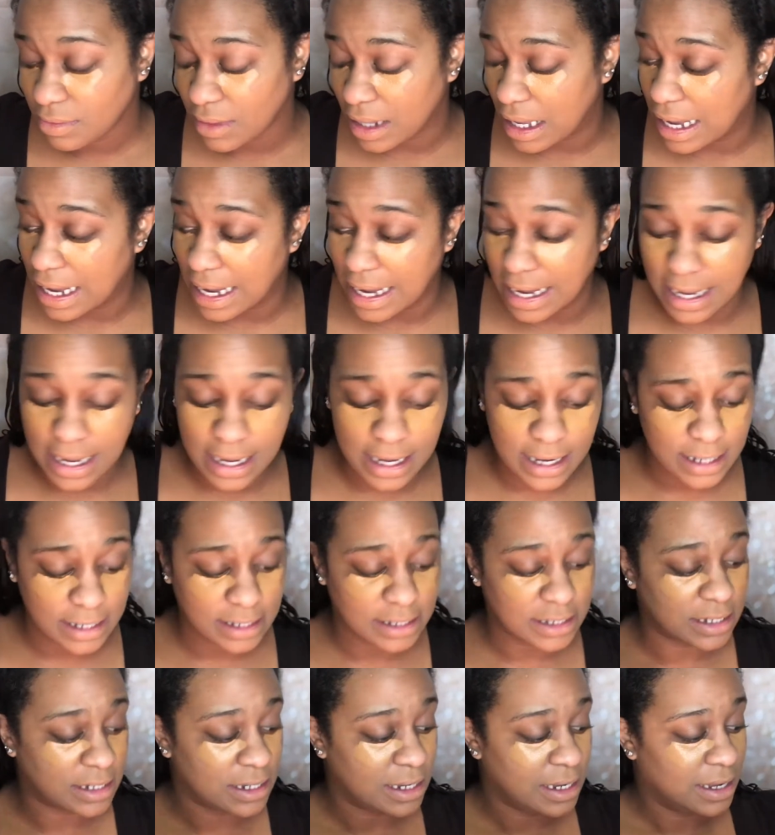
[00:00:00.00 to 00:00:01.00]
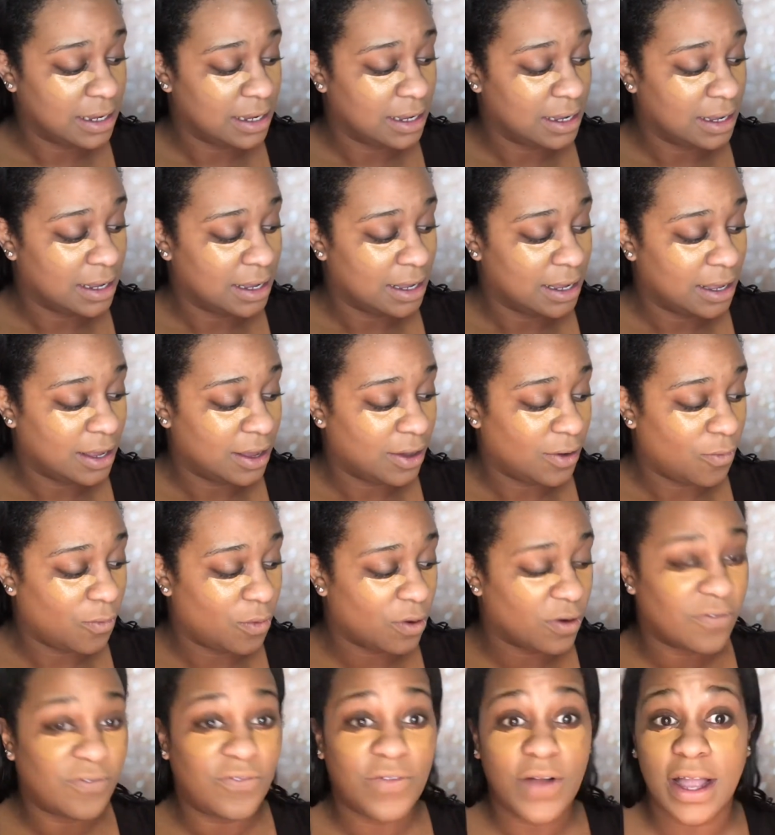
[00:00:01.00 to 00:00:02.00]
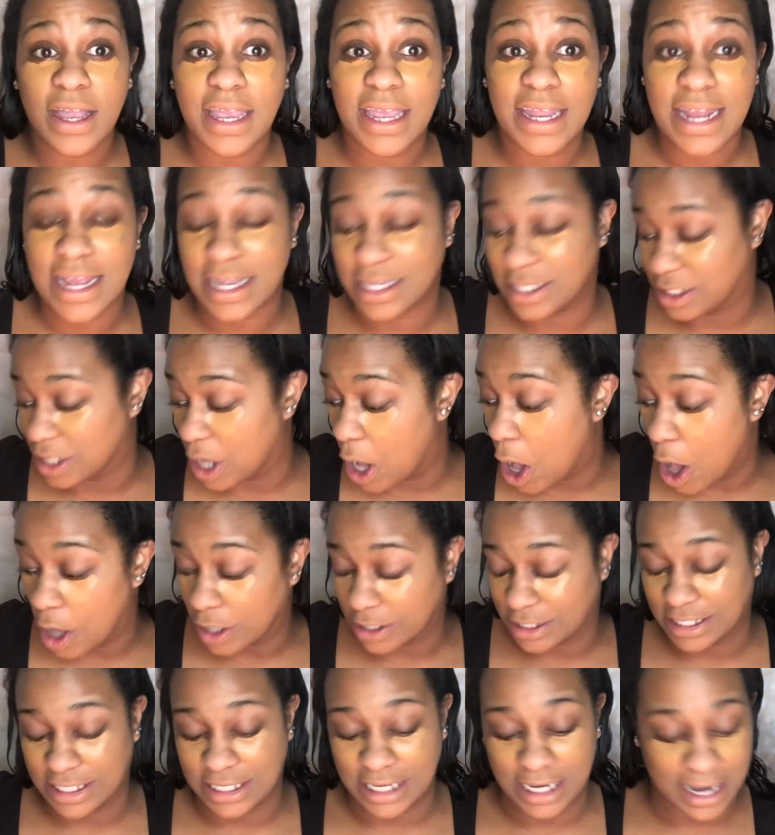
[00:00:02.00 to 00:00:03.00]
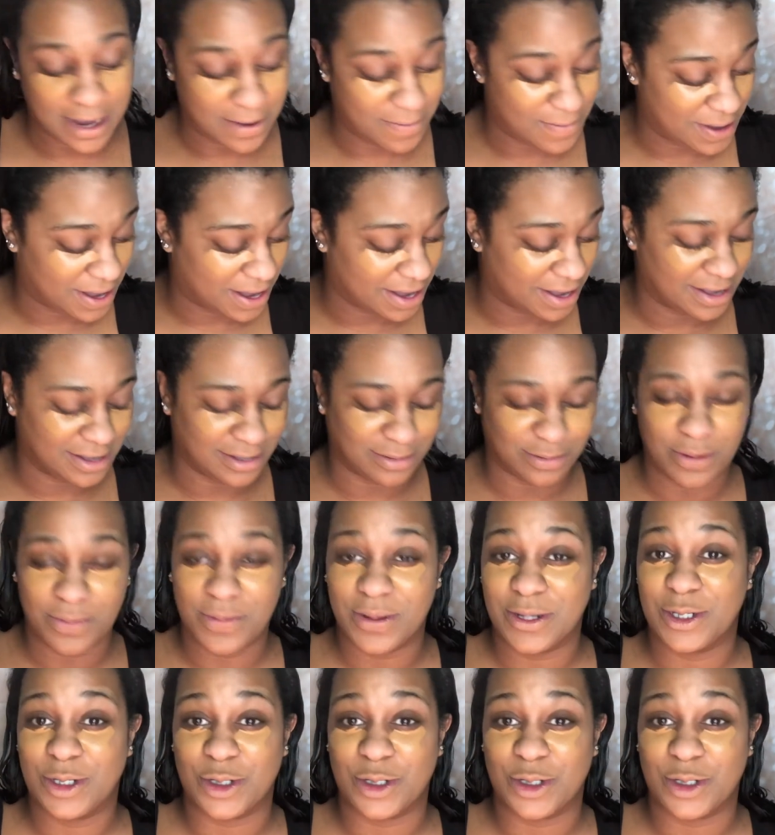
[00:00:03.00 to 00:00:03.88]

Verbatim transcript: and we're fucking exhausted because we've been